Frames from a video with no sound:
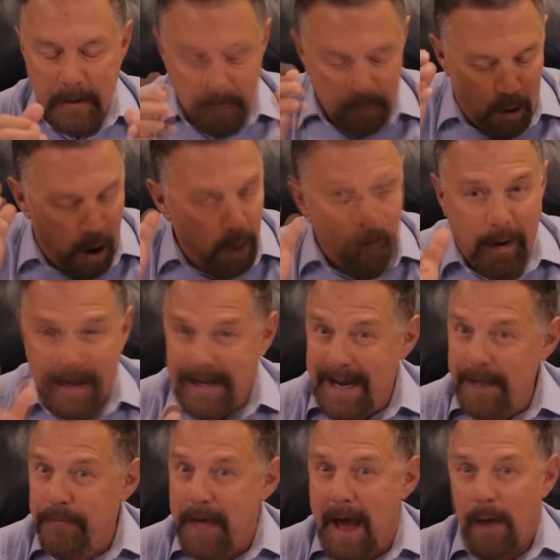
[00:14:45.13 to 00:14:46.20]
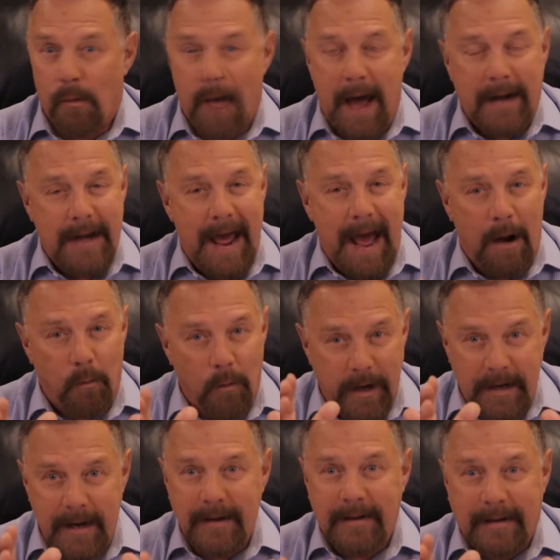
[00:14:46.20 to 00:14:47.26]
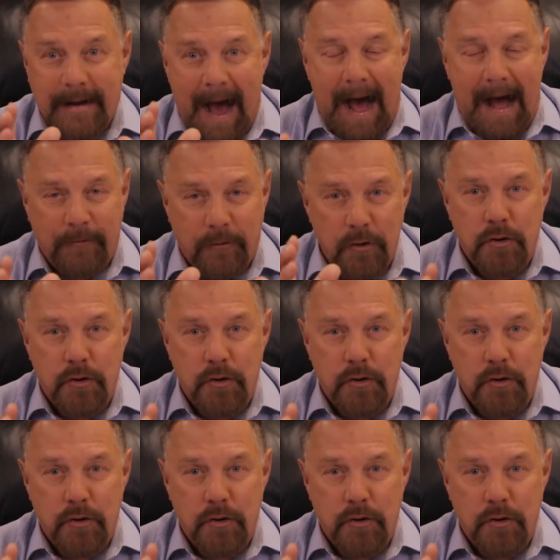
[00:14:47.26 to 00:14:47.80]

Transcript: Boy, we need that right now. We need God to